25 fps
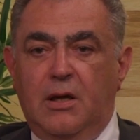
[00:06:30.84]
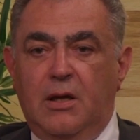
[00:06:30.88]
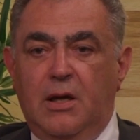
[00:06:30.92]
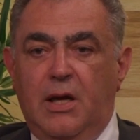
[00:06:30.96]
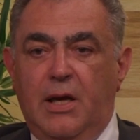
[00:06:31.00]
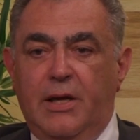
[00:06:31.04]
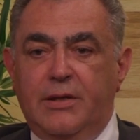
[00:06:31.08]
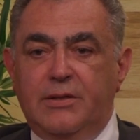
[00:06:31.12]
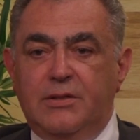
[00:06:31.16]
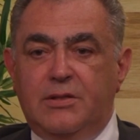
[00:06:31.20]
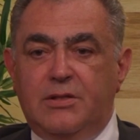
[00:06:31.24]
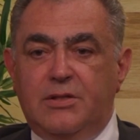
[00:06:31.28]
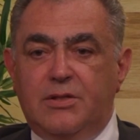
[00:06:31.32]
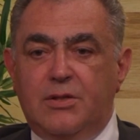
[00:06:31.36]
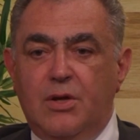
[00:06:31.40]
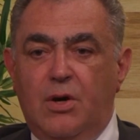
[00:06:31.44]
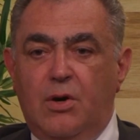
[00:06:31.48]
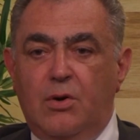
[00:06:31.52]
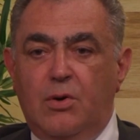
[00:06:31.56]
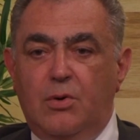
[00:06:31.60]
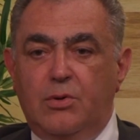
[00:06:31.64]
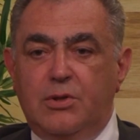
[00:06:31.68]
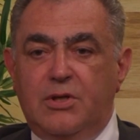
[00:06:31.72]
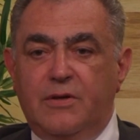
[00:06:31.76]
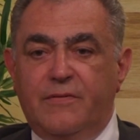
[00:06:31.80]
And
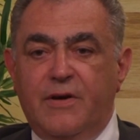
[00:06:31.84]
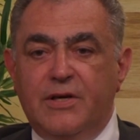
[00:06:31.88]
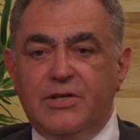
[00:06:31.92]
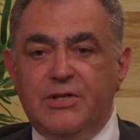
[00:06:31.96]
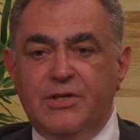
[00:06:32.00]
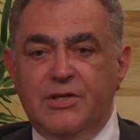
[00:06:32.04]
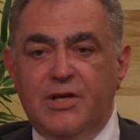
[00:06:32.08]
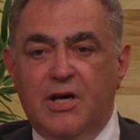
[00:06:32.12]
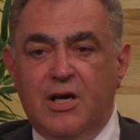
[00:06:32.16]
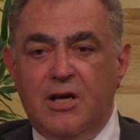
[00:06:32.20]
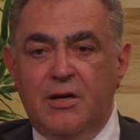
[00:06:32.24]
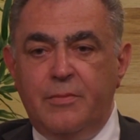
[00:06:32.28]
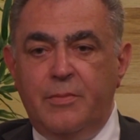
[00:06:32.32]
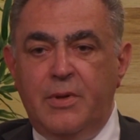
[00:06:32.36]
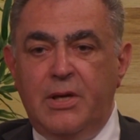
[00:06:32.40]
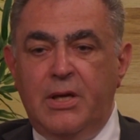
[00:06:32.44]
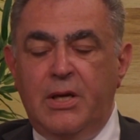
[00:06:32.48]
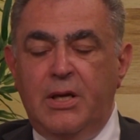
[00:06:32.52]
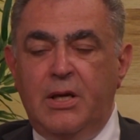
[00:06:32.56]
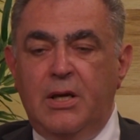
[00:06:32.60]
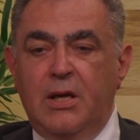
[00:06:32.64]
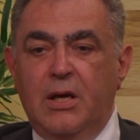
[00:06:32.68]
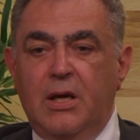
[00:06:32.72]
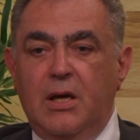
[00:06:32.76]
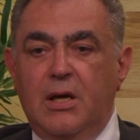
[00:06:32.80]
so the Russian
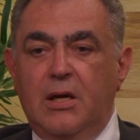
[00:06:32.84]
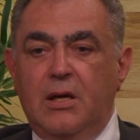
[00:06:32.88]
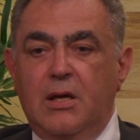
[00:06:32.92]
army,